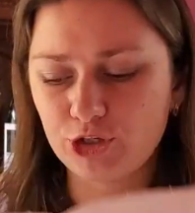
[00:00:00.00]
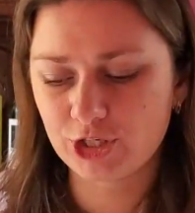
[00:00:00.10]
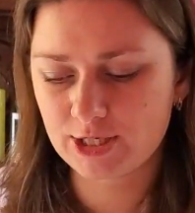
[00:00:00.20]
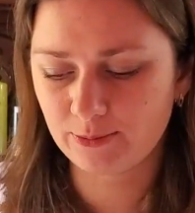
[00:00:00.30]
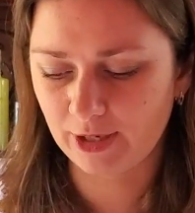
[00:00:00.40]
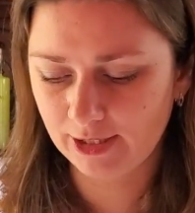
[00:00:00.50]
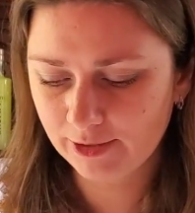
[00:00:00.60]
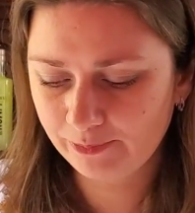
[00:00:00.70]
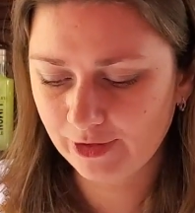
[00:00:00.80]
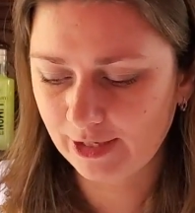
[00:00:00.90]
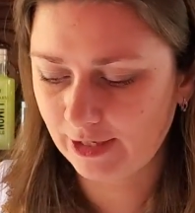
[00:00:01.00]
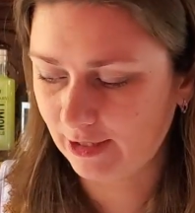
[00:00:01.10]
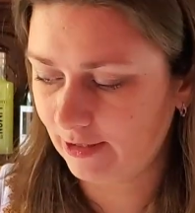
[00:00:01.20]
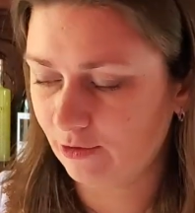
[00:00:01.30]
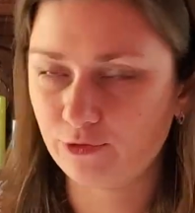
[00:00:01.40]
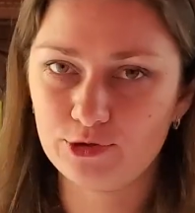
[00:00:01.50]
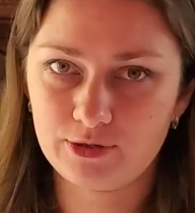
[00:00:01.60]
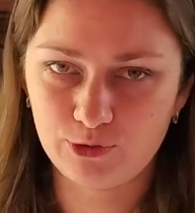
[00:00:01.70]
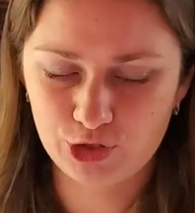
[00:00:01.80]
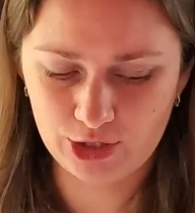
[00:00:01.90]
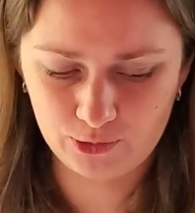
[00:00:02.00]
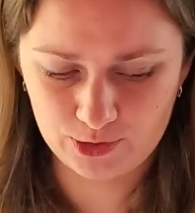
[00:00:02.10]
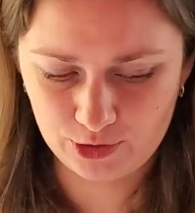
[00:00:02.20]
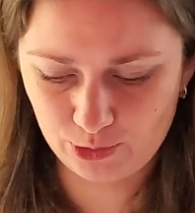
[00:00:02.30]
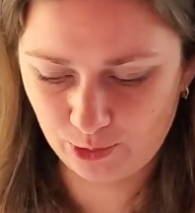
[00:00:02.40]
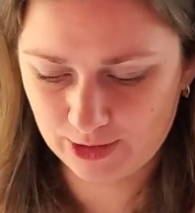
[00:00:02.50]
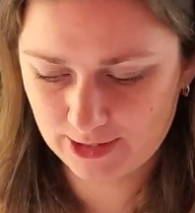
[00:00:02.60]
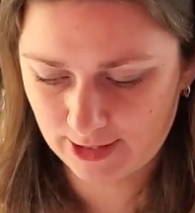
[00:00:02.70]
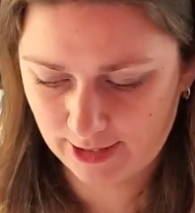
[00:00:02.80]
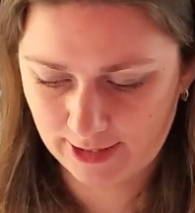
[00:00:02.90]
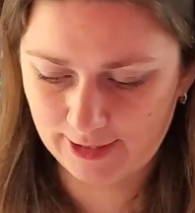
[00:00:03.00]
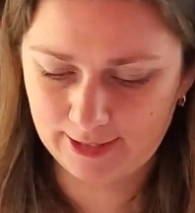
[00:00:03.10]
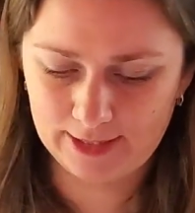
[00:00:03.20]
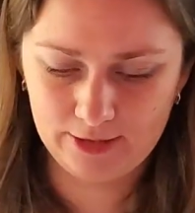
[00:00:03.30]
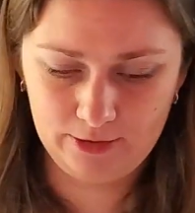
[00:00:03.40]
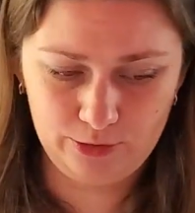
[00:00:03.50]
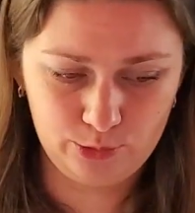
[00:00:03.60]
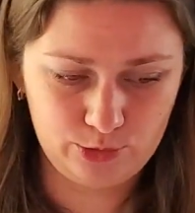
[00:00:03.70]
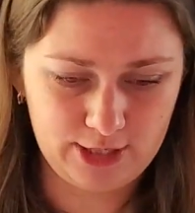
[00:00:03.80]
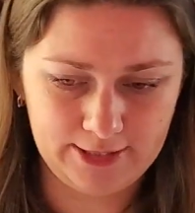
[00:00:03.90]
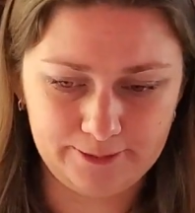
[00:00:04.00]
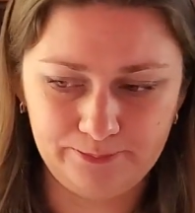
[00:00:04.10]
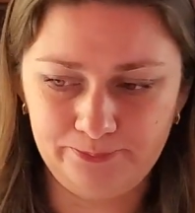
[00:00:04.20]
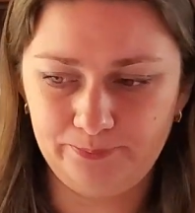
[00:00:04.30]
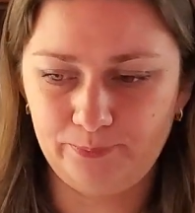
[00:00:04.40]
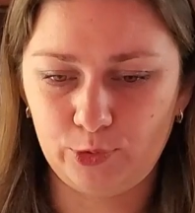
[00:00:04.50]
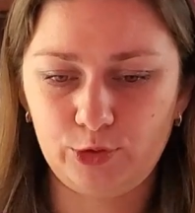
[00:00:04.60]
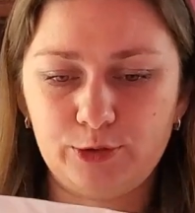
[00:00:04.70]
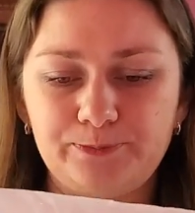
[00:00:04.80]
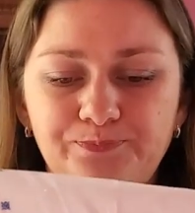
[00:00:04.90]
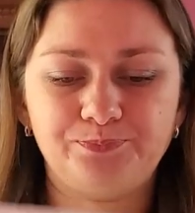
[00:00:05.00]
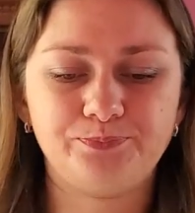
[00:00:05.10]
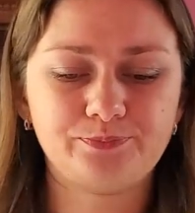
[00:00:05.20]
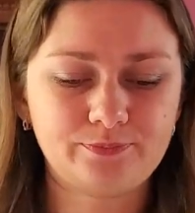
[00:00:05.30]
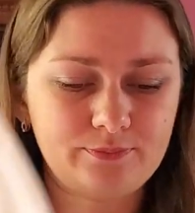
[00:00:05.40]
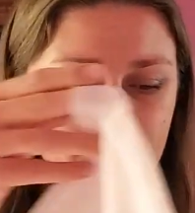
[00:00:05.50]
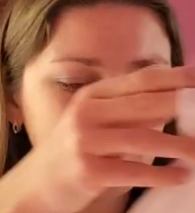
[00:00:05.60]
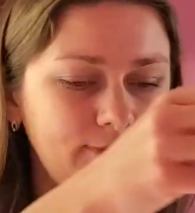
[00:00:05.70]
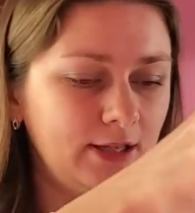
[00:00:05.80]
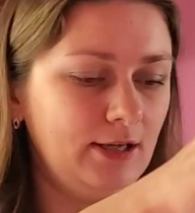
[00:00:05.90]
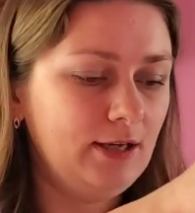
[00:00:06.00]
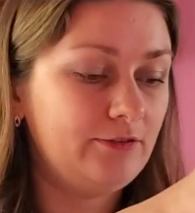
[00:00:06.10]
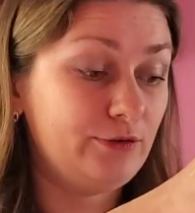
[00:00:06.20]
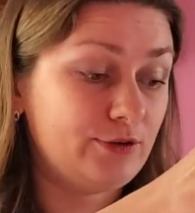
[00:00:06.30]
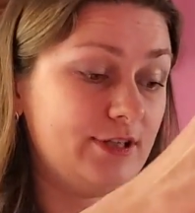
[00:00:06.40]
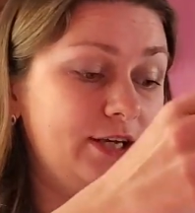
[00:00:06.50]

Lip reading: projects in mind, and of course I will share with you once I get to that point. First